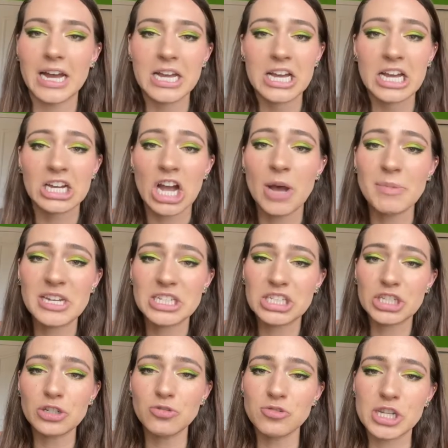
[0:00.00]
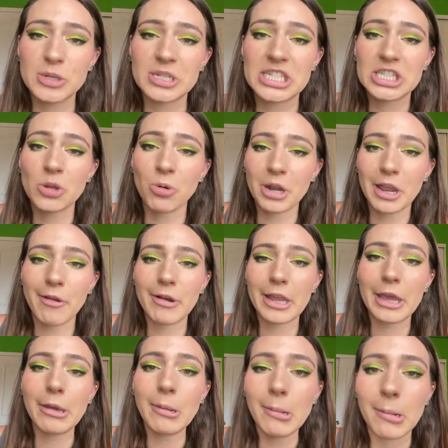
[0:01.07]
coming soon to a store near
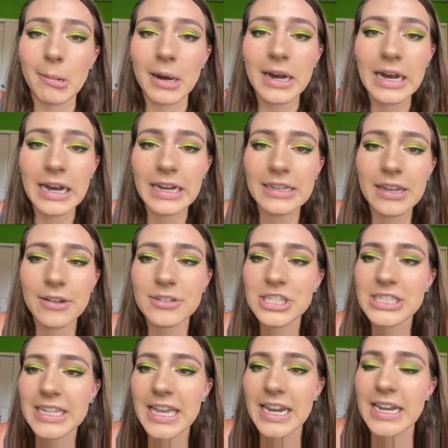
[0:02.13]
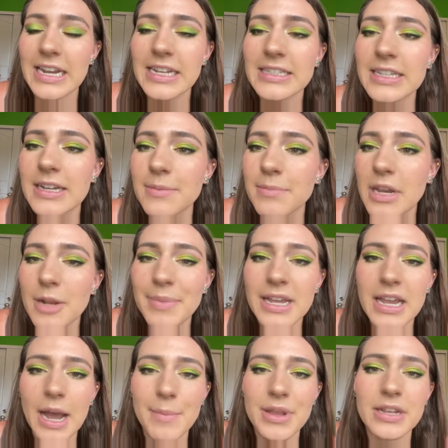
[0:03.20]
you. No, I'm just kidding. It'll be
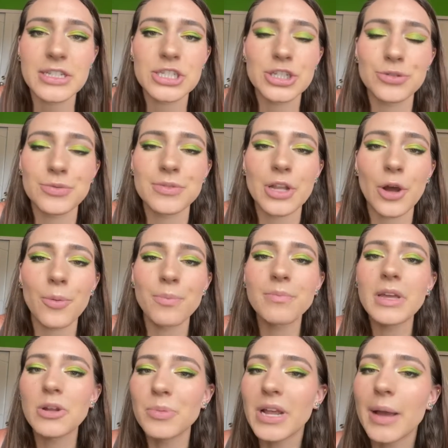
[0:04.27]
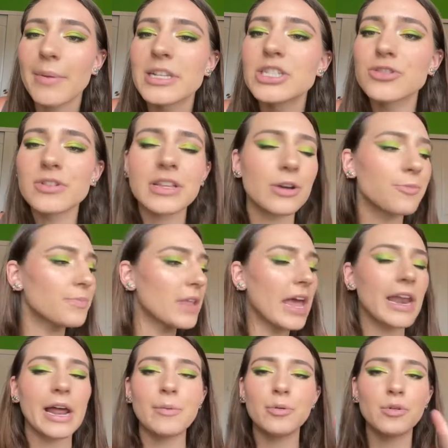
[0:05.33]
coming soon though. It'll be coming soon though. And
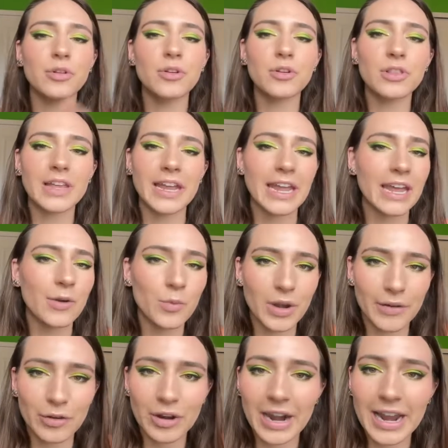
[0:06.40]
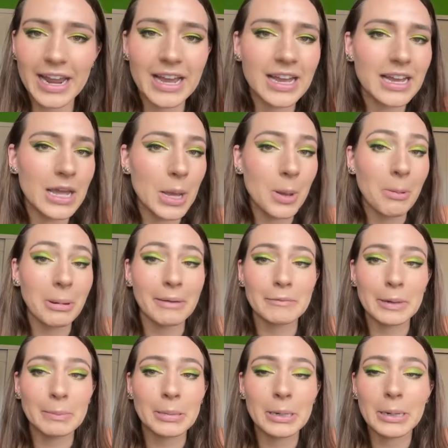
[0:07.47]
I will link it whenever I
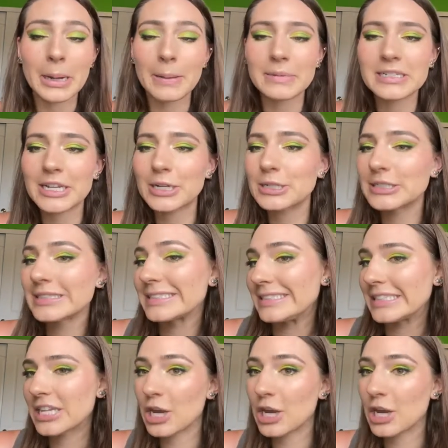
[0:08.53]
put it up. So you're